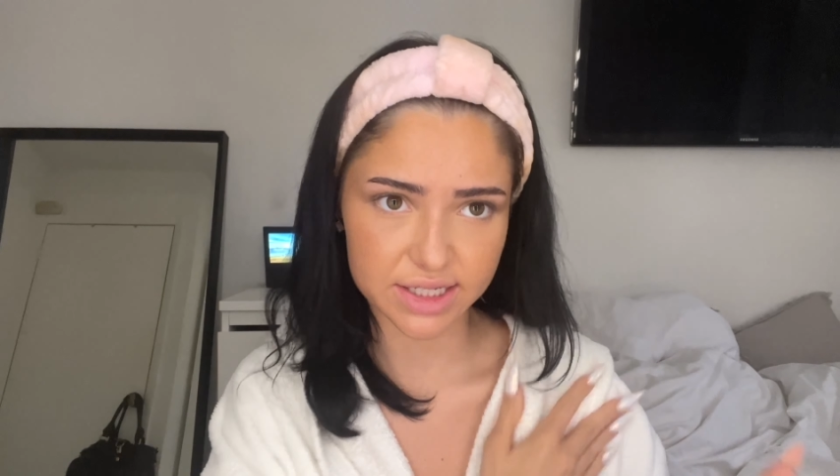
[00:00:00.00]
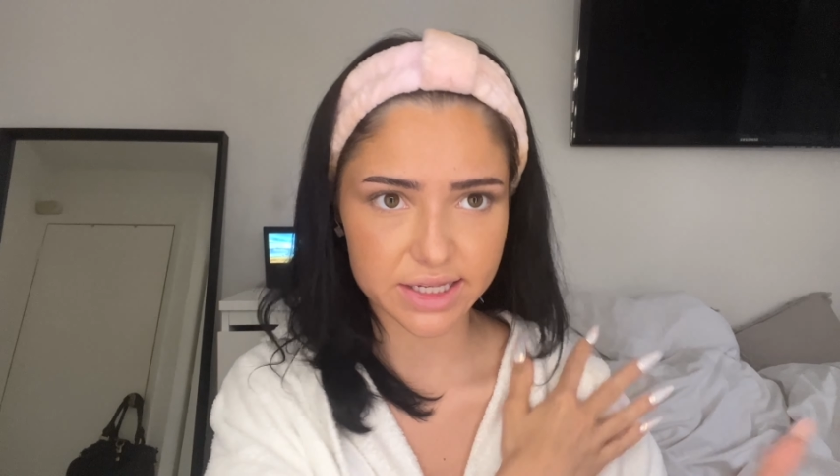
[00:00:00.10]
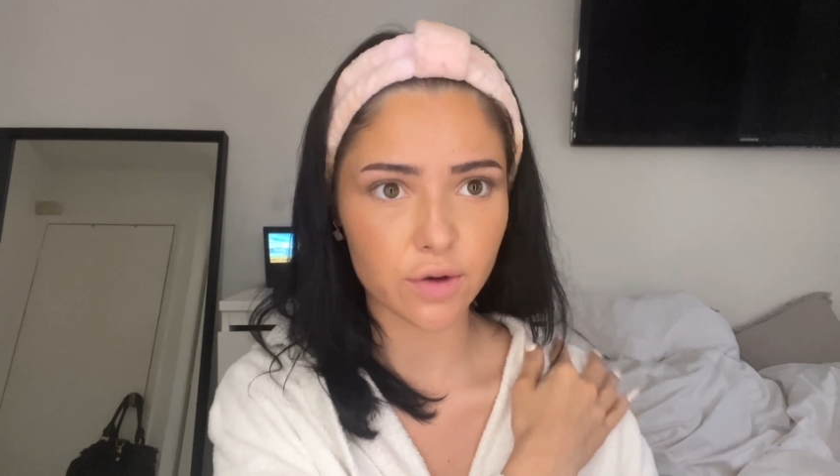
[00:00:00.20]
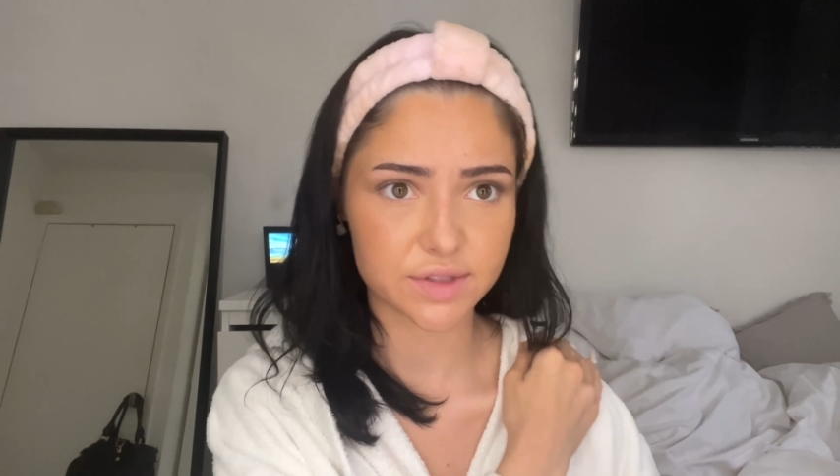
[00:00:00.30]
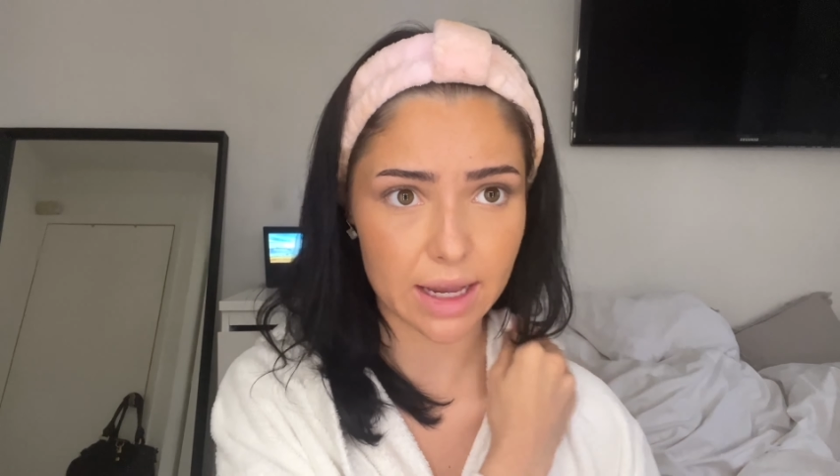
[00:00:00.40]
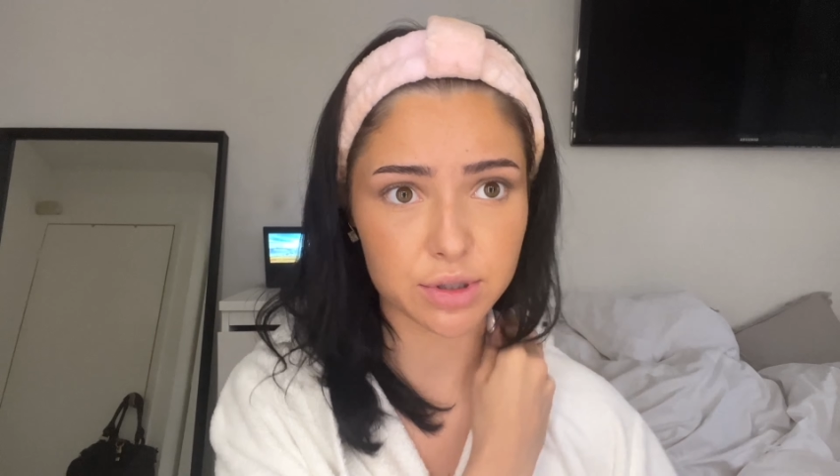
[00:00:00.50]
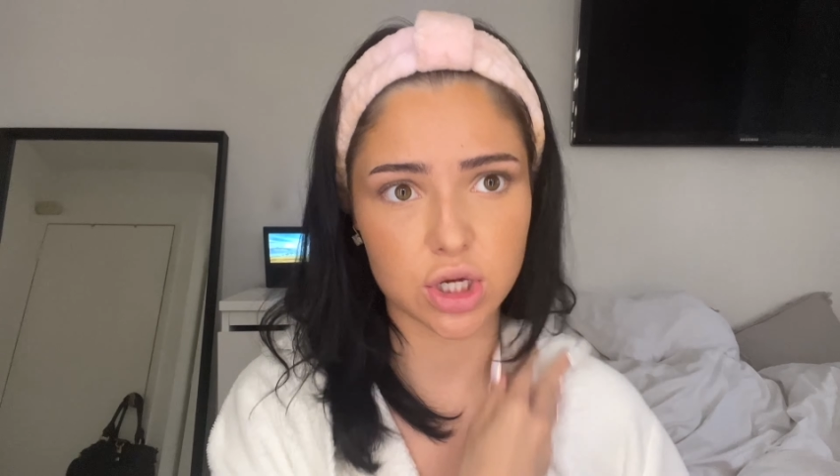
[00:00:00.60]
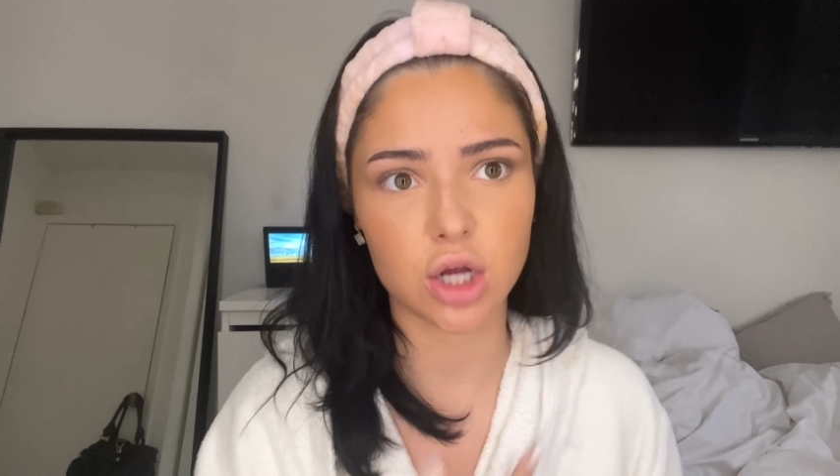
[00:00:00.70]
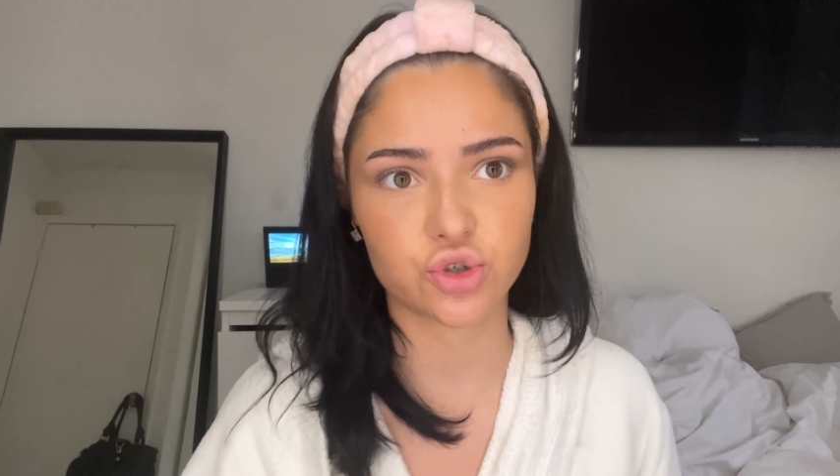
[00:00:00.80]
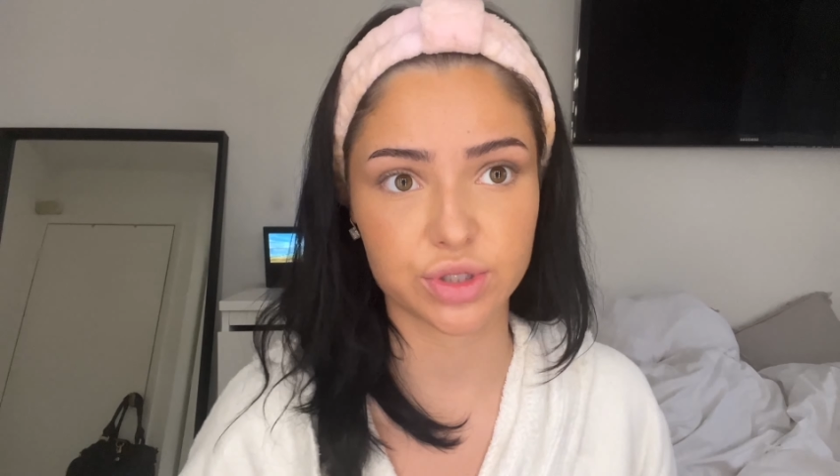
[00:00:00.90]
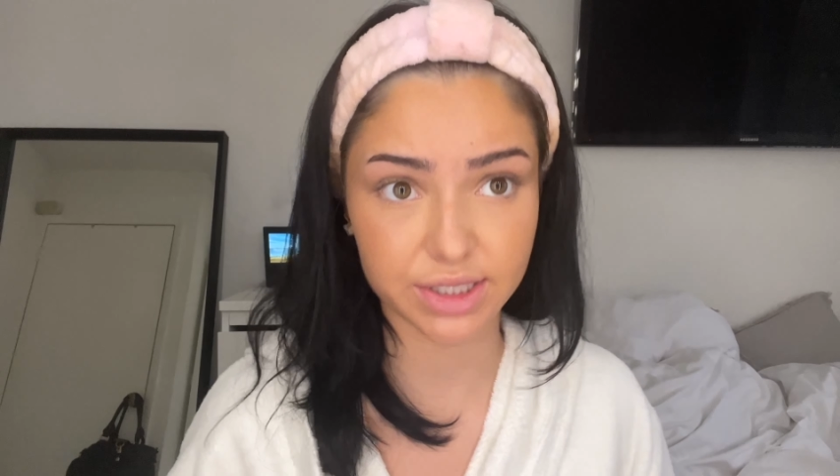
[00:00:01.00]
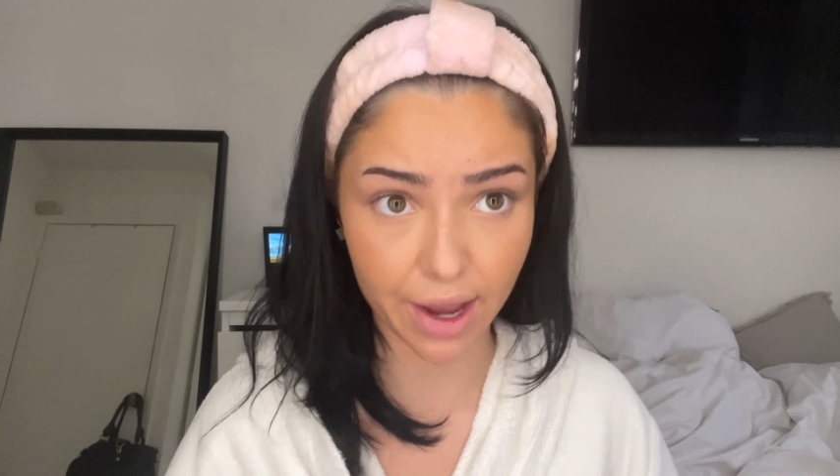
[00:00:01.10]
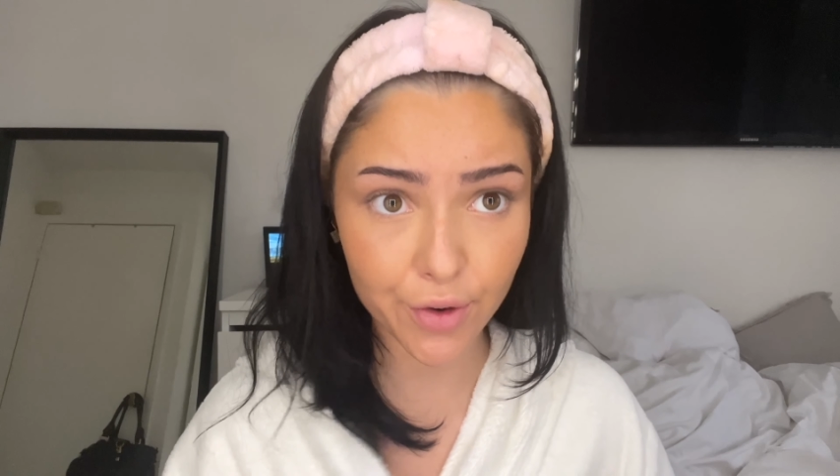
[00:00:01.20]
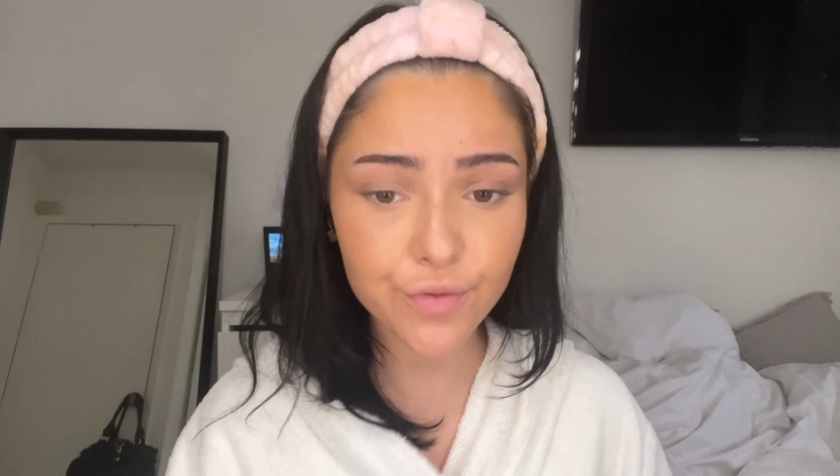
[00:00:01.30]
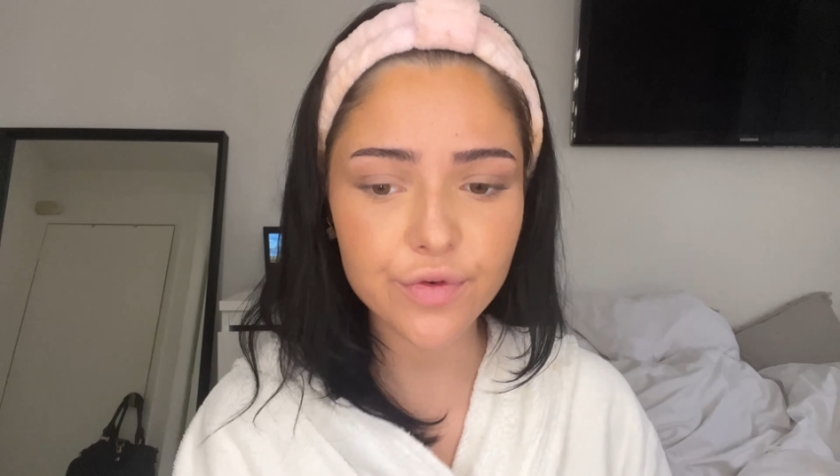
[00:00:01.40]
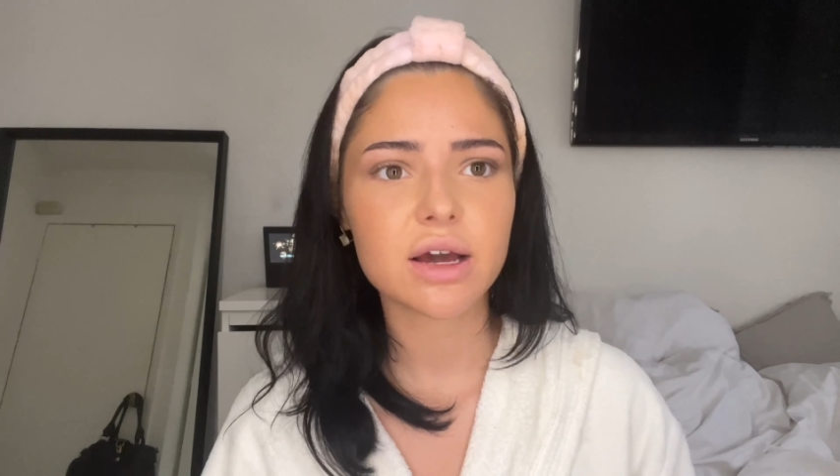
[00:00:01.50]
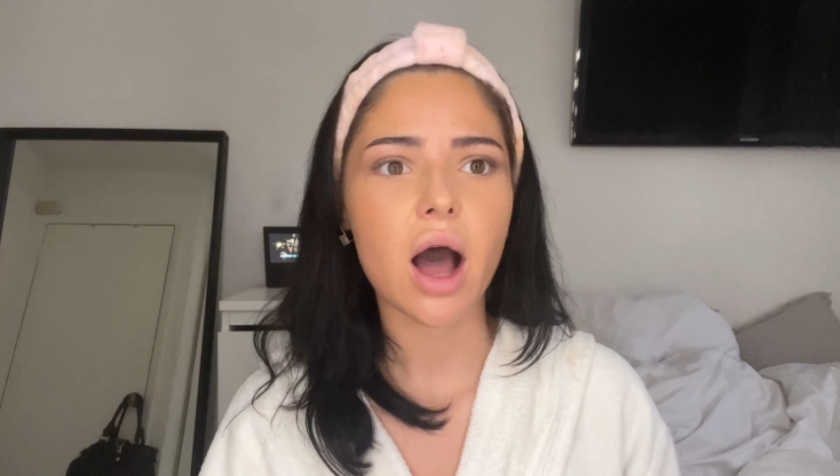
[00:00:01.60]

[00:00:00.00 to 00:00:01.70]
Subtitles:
self-sabotage yourself.